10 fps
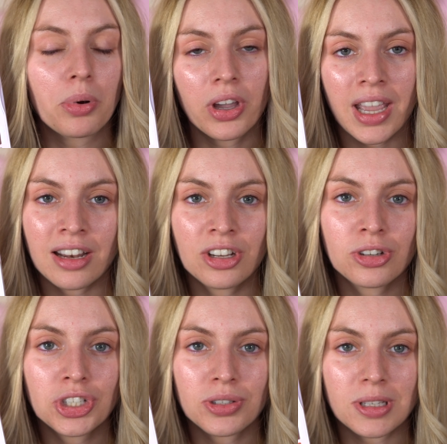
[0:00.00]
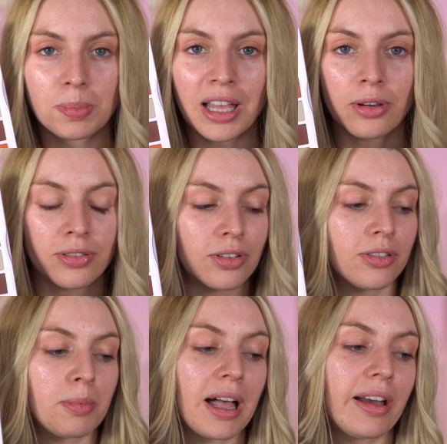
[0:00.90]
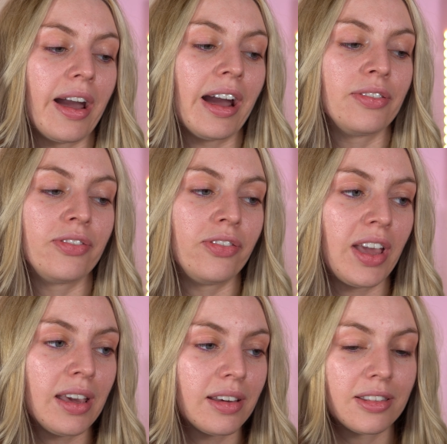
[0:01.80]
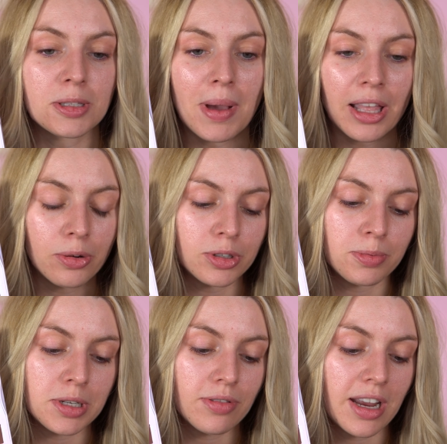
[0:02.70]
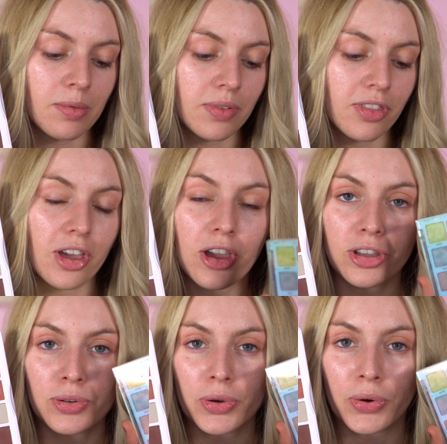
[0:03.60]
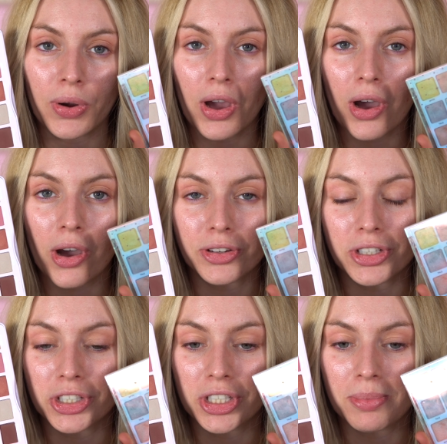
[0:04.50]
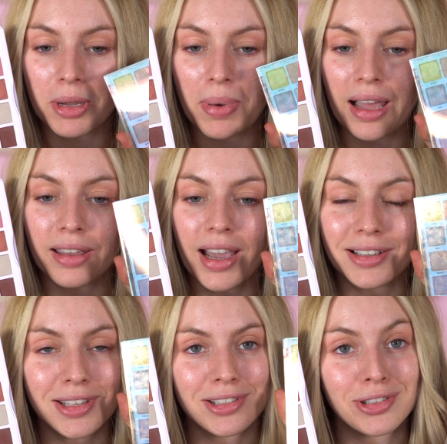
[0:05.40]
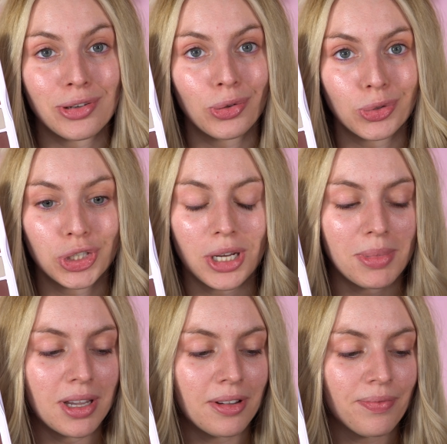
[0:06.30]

But again, you could use this palette with another palette. I think this palette would be great with the Unicorn Heart shimmer palette as this is an all shimmer.